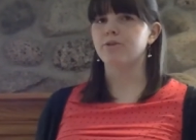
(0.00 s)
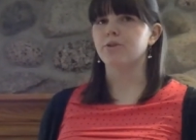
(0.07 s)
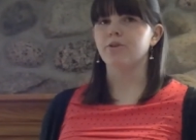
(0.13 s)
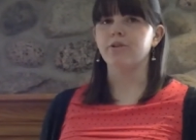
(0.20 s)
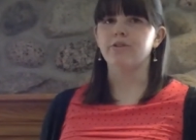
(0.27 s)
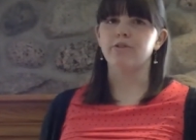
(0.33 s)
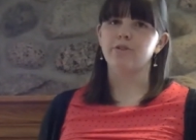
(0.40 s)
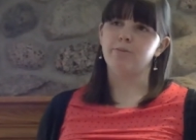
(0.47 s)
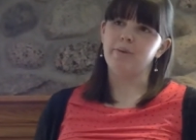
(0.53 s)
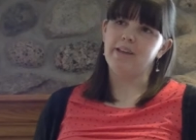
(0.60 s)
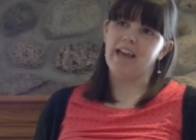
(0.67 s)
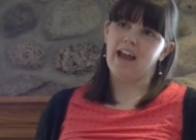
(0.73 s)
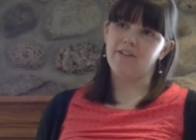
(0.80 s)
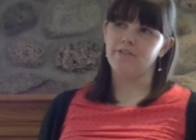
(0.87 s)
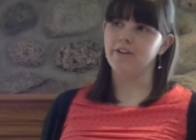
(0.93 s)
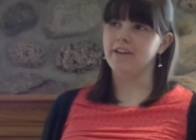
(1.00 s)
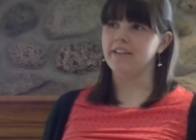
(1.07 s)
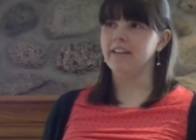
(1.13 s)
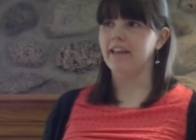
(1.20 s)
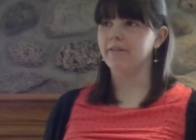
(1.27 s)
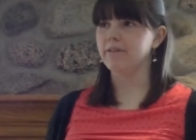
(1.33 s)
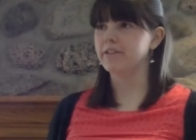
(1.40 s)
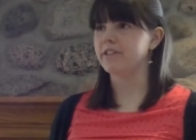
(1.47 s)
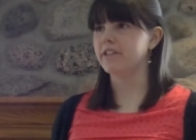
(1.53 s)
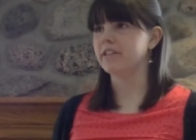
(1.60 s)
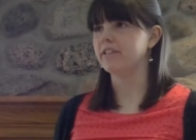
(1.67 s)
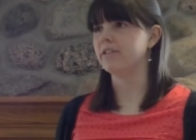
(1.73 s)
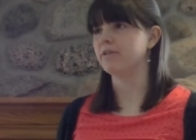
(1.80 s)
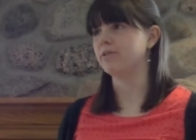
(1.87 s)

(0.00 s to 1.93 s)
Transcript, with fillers: students who speak African languages,